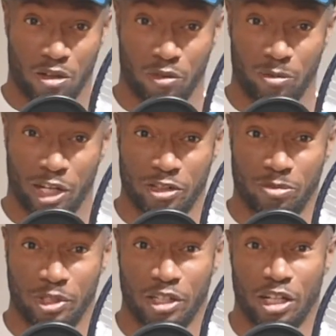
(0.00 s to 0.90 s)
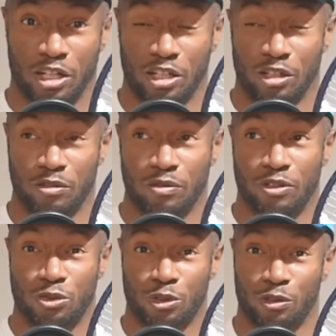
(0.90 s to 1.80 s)
reminds me of
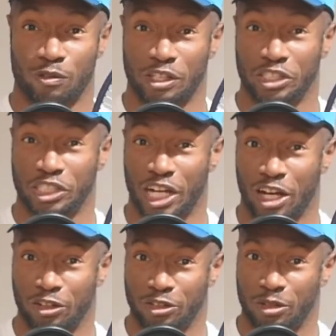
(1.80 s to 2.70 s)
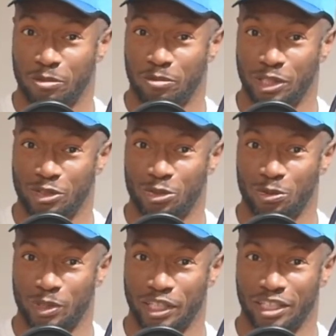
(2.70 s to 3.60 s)
sort of a child
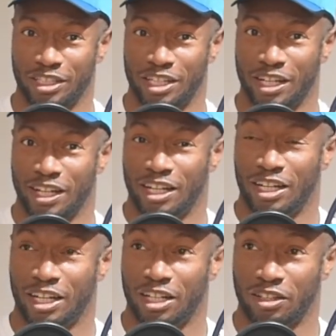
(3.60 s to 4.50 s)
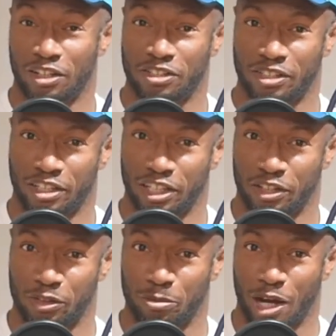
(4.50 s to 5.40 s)
between Luxilon
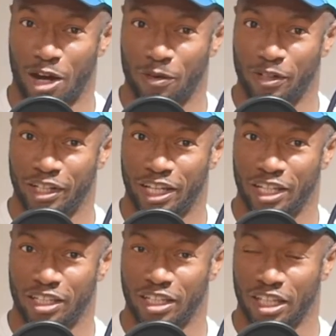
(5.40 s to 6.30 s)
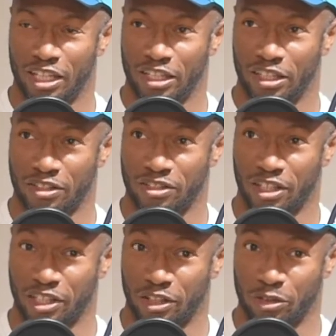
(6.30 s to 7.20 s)
ALU Power and
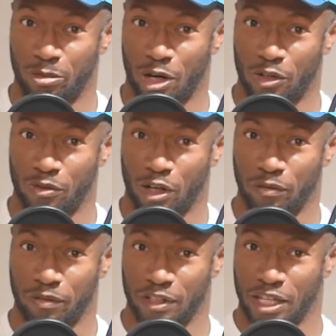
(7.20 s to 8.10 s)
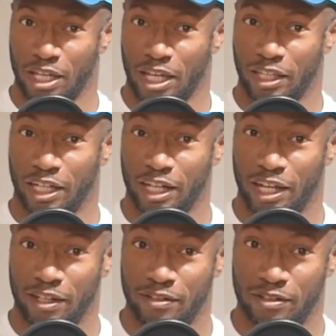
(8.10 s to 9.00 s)
Luxilon ALU Power Rough, and that it
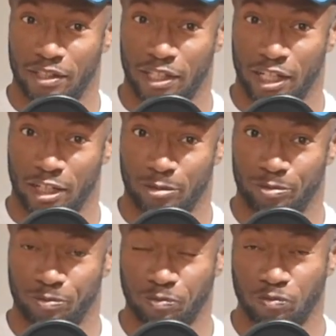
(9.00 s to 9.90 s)
has the